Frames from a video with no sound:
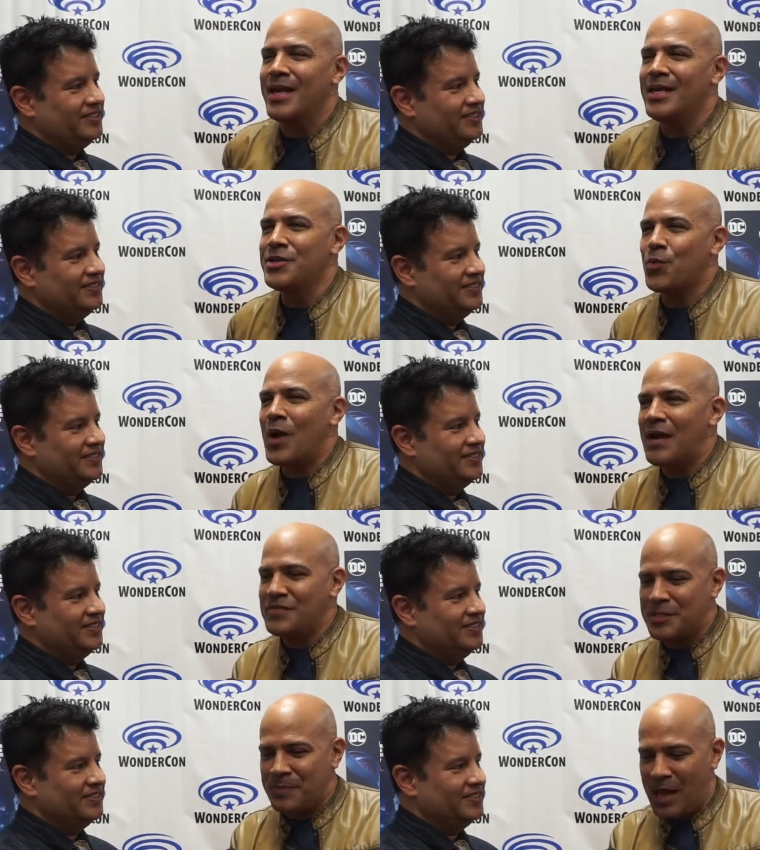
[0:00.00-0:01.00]
Speaker 1: he
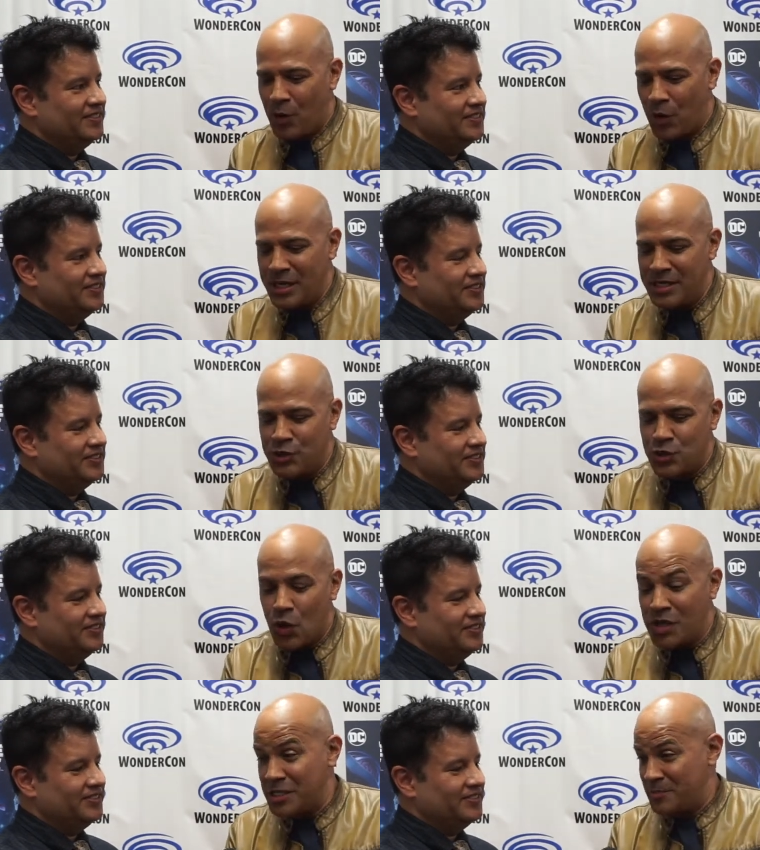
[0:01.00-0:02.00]
derives his power, he
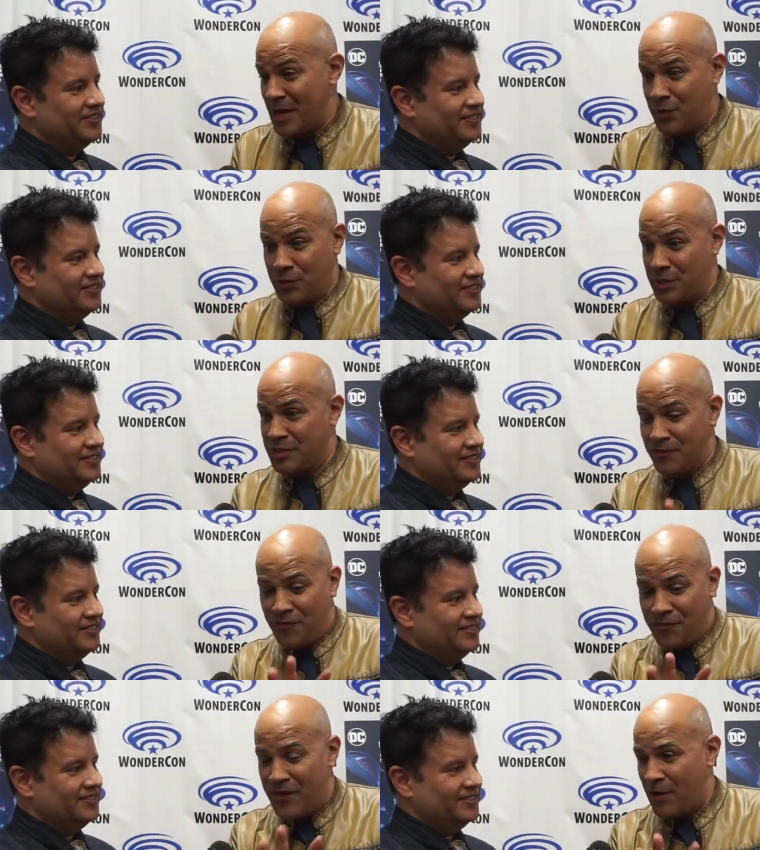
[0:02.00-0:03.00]
draws his power through this
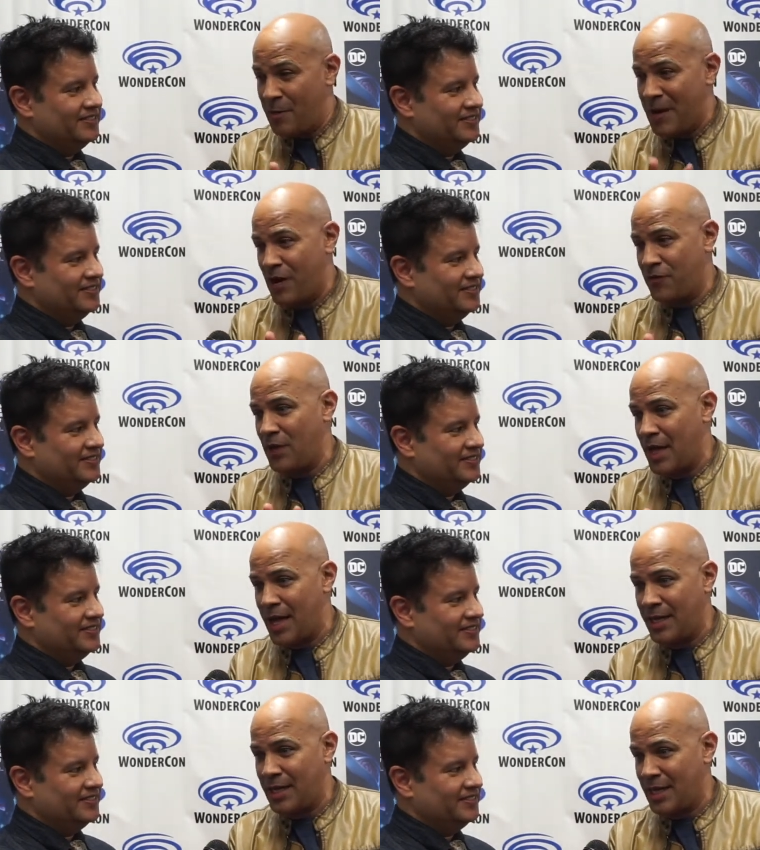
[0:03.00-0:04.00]
very powerful
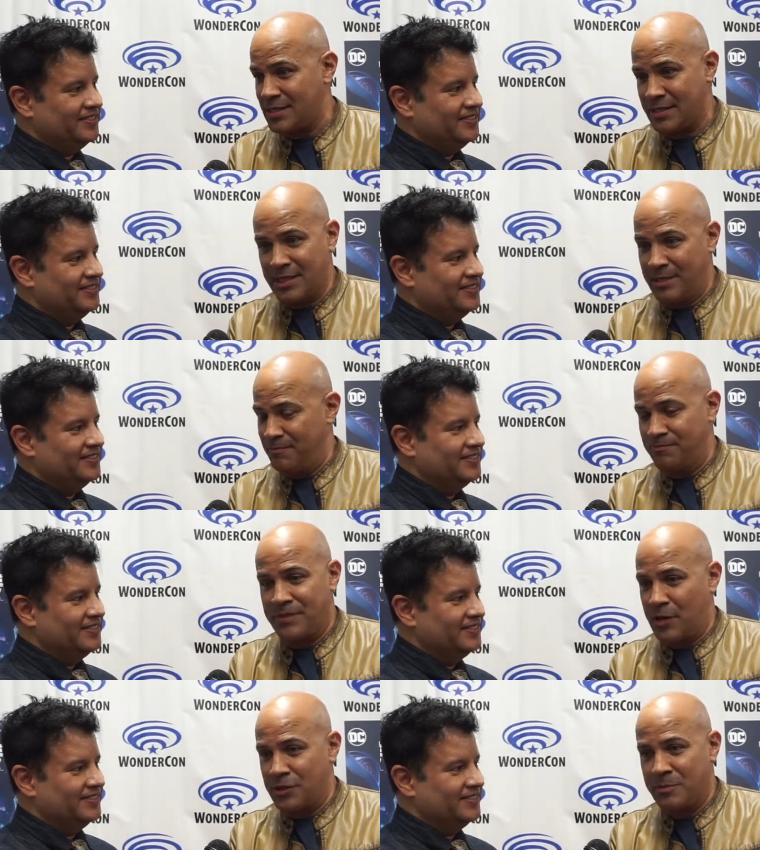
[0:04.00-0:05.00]
hand that has the
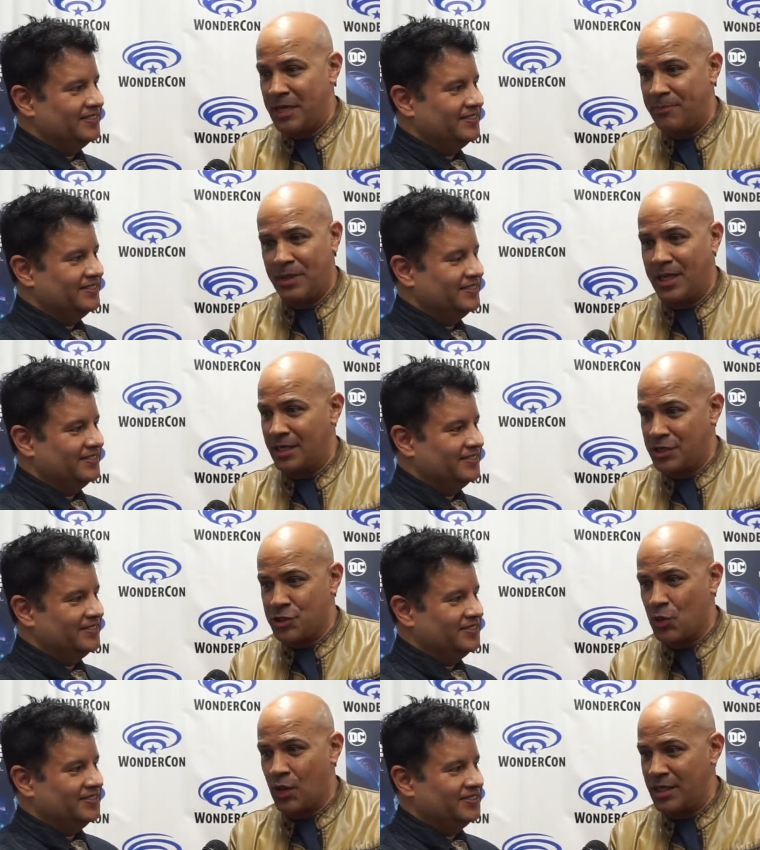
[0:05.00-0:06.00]
power to manipulate and
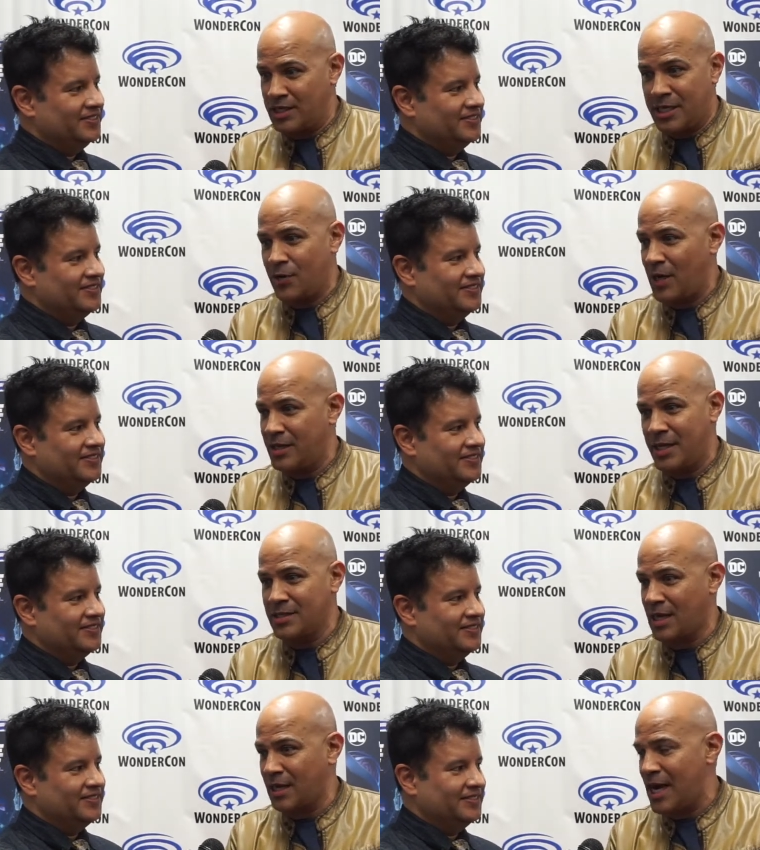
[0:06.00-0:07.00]
destroy and disintegrate
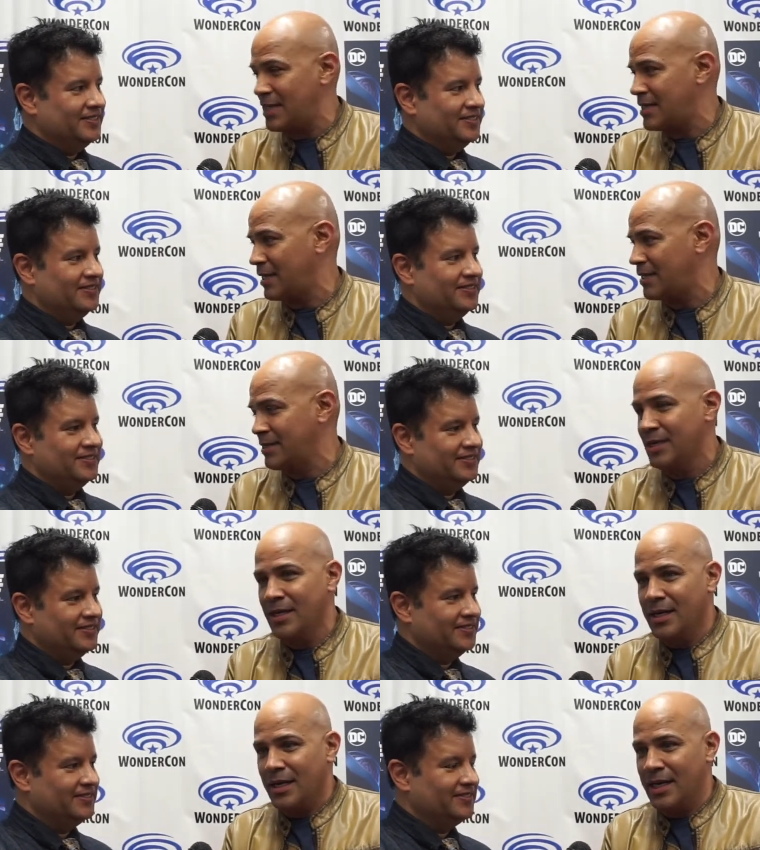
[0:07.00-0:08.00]
things on contact and,
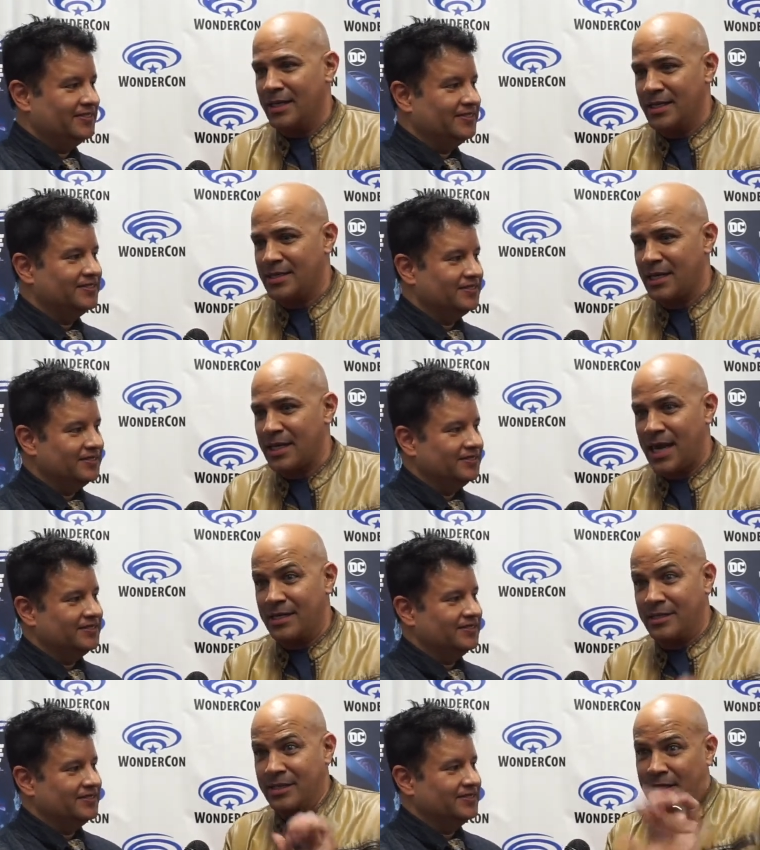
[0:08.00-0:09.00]
and things like
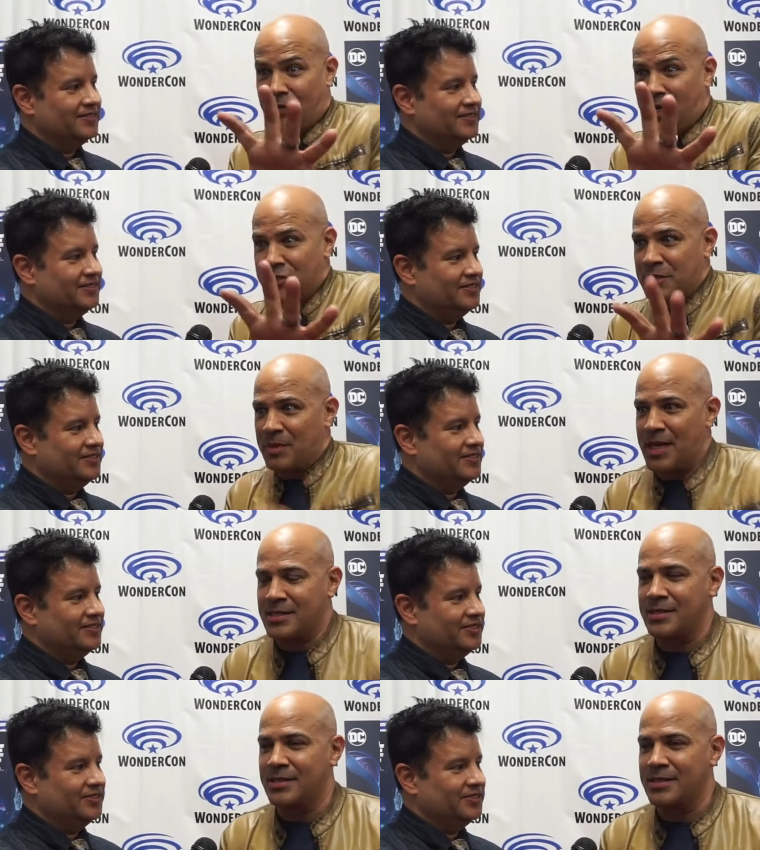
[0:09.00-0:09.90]
that, deliver energy blasts.